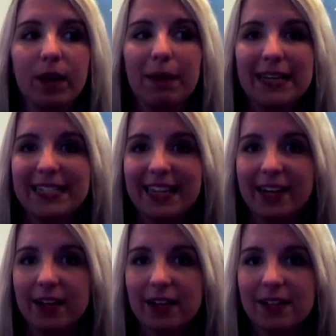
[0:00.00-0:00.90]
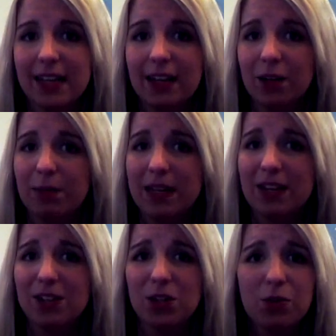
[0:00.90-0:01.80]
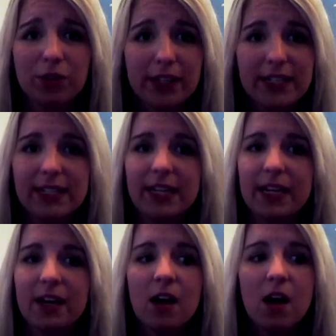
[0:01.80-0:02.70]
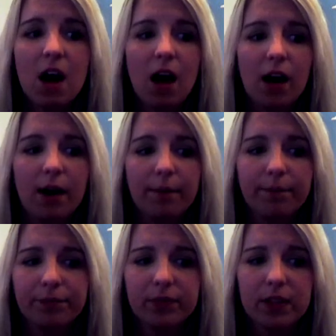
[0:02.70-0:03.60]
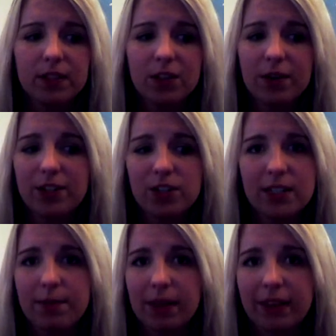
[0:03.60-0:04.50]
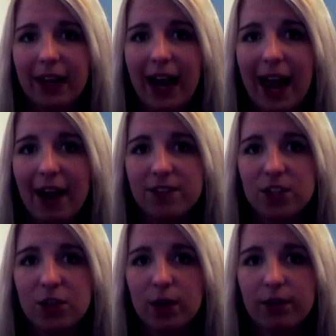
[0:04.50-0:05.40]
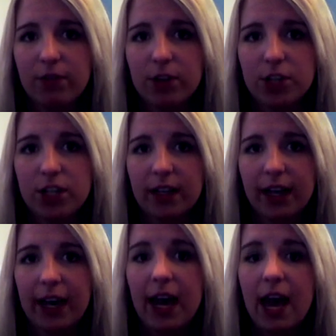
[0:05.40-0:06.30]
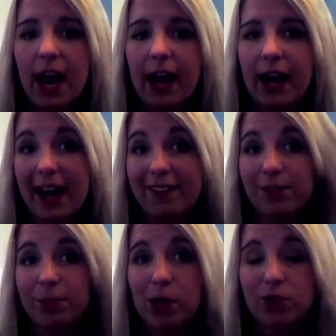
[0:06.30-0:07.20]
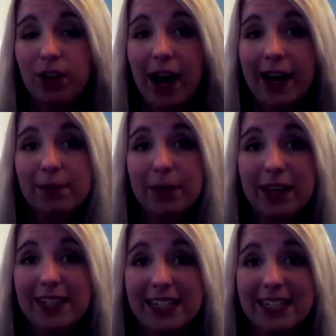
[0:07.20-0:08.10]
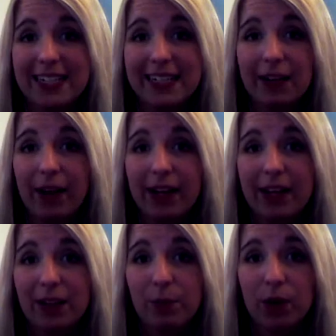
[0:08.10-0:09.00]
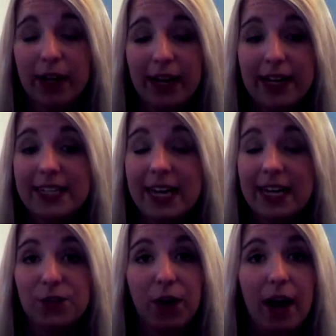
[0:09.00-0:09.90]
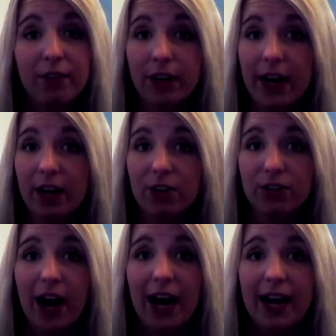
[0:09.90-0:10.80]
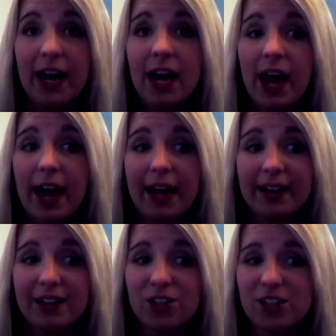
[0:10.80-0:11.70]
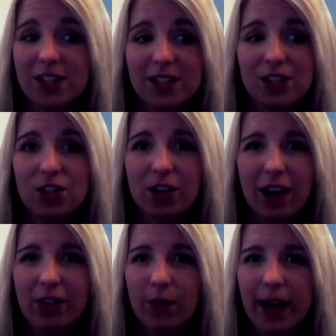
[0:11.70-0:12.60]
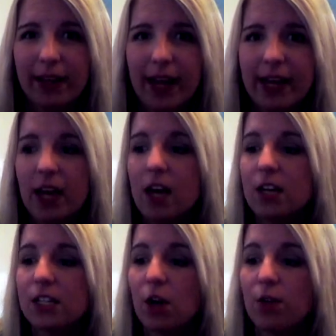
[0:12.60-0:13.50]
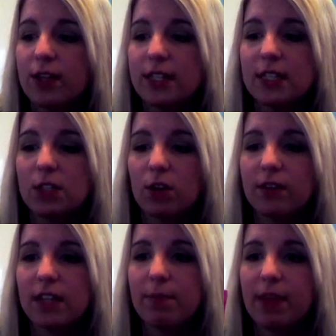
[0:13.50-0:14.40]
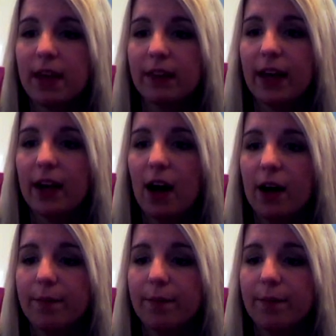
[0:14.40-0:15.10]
my skin is, it'll be too greasy. So it's just something that I have to do, unfortunately. And I have to blow dry it because I need to get ready in the morning, and it takes forever to air dry, and it just doesn't turn out the way I like. So this is sort of something that